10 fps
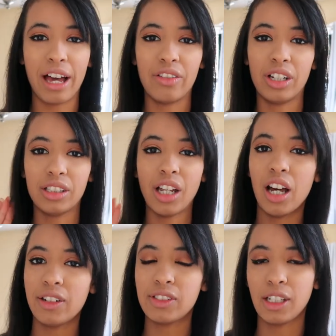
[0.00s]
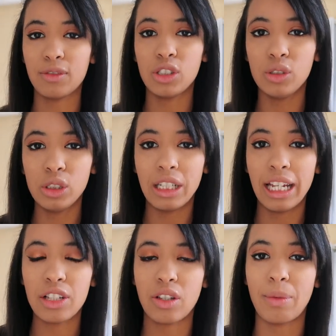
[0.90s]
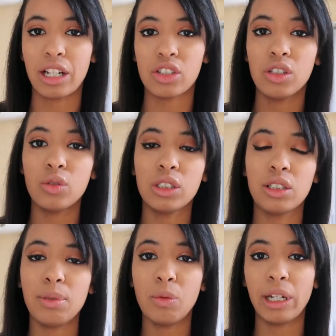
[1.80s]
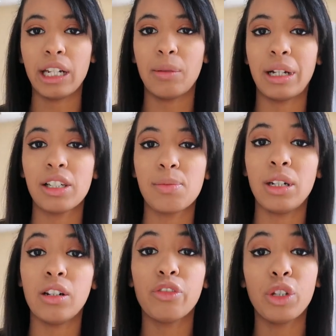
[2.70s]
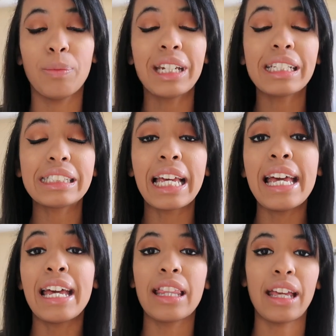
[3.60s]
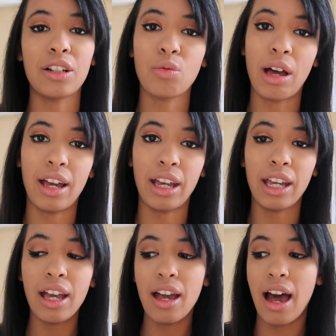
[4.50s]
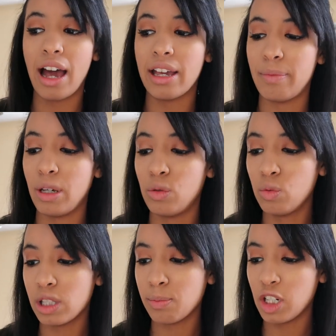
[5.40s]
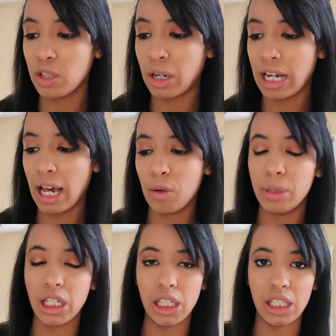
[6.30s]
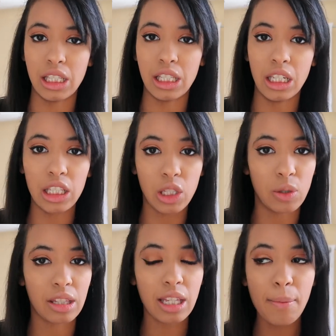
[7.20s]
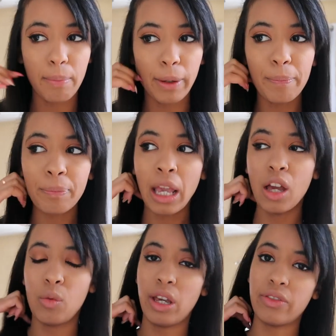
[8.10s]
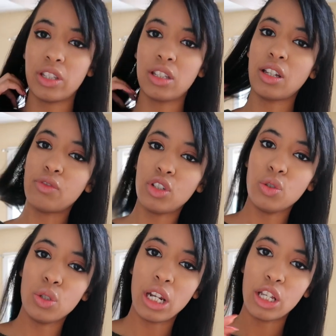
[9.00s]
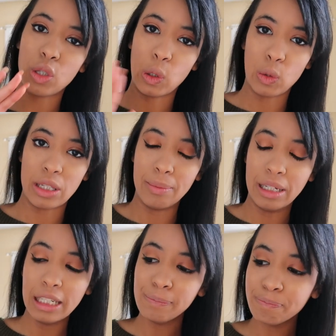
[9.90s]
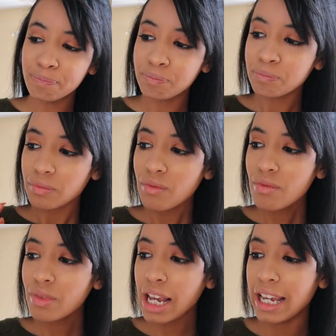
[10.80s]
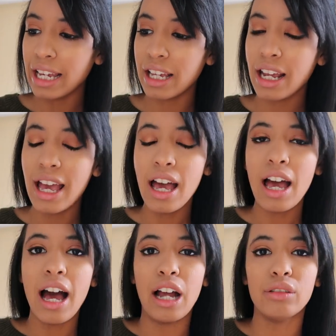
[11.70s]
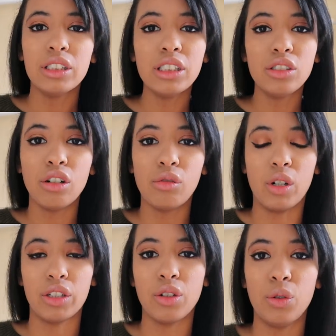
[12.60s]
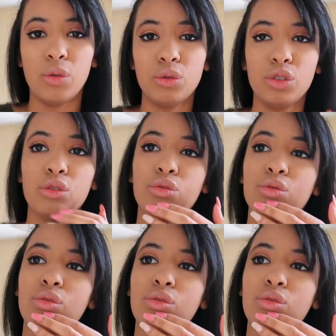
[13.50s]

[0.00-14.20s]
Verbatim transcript: have a ton of stuff to do today so i'm actually going to be waking up my husband in a few minutes that is why i am whispering right now because he's still asleep but we have stuff to do today so no sleeping in and i really don't want to go to